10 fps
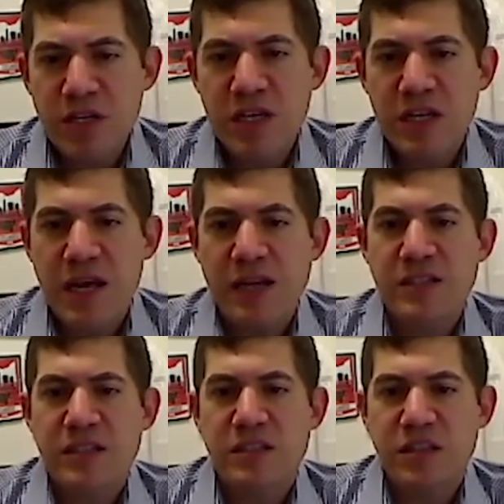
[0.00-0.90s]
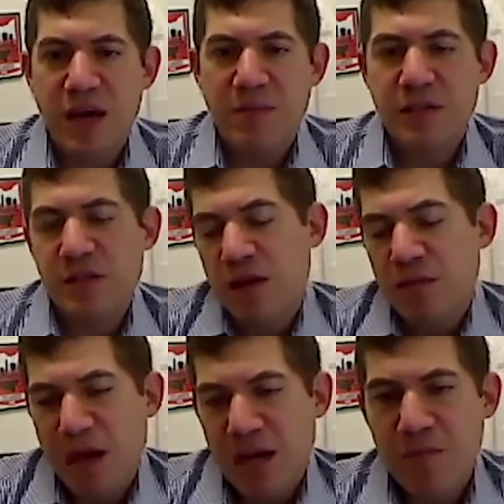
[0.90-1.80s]
immediate next steps,
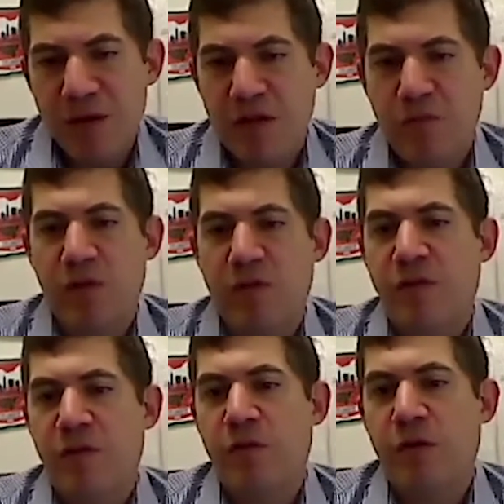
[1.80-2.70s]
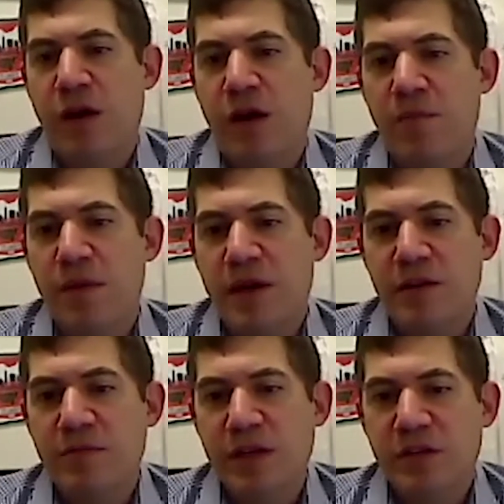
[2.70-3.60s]
in my opinion, with uh,
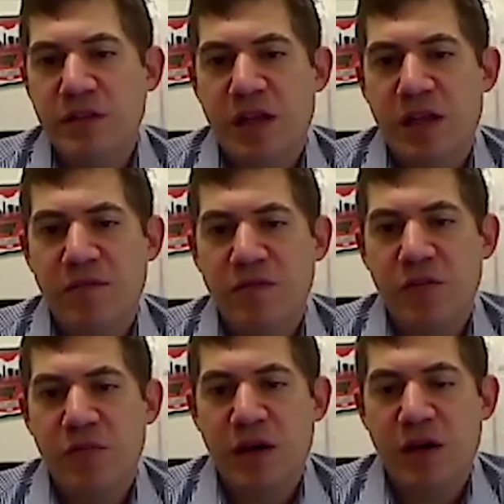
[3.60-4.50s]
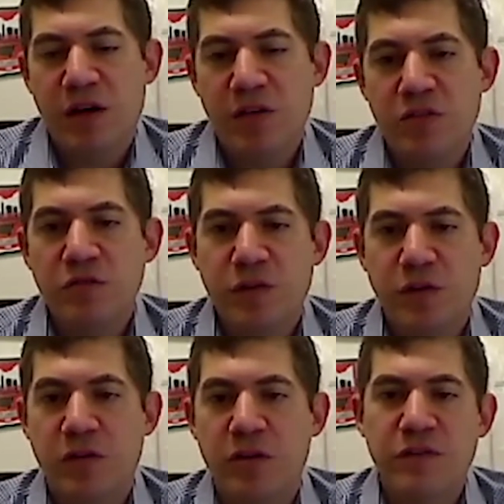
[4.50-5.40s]
mantle cell lymphoma are
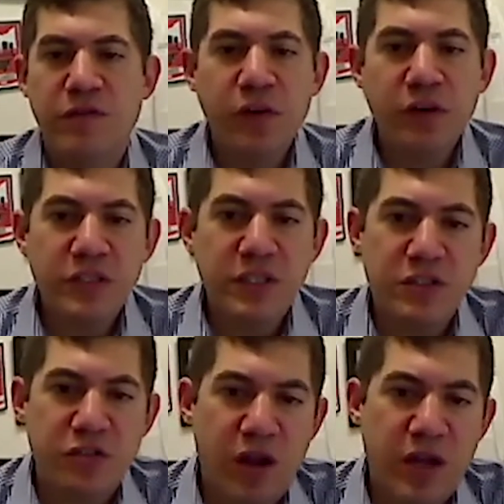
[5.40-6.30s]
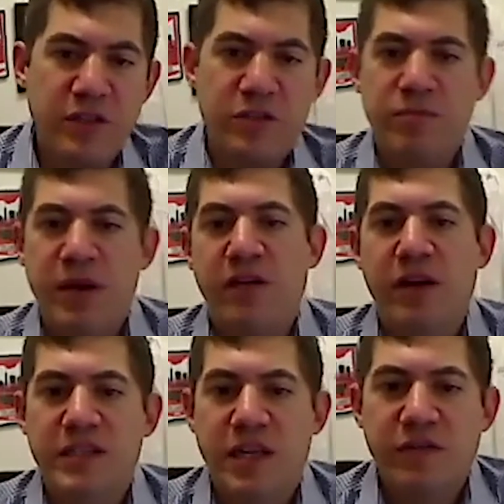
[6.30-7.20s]
twofold. The first is trying to better
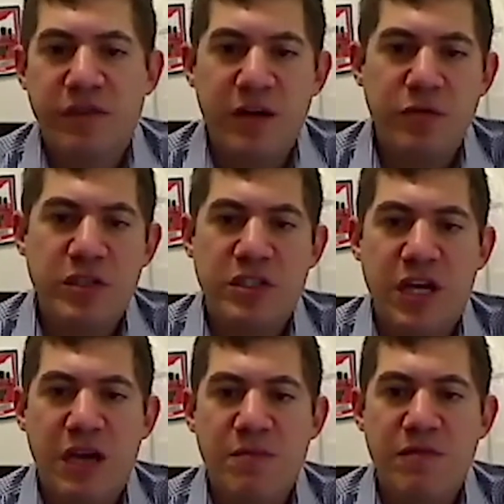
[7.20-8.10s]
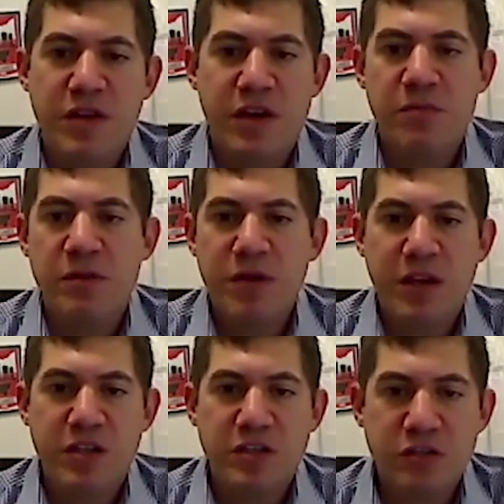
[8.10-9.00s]
identify which type of therapy
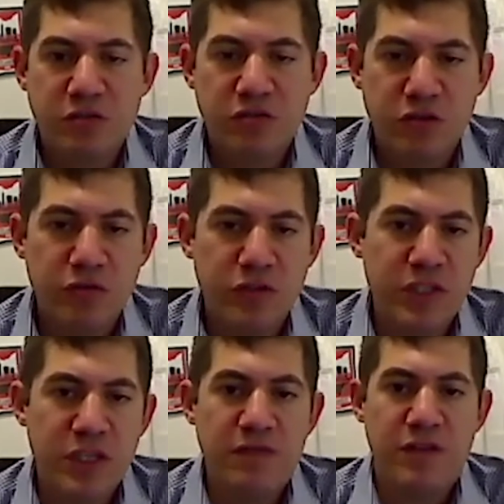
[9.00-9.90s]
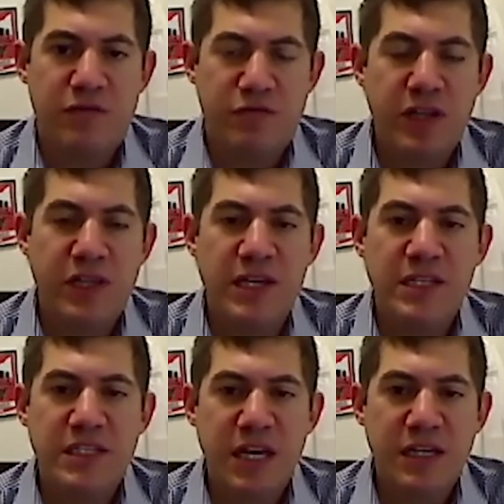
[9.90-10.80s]
patients should receive in the
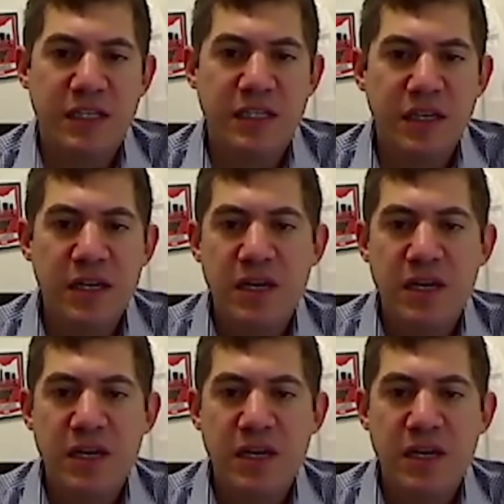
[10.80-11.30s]
frontline setting.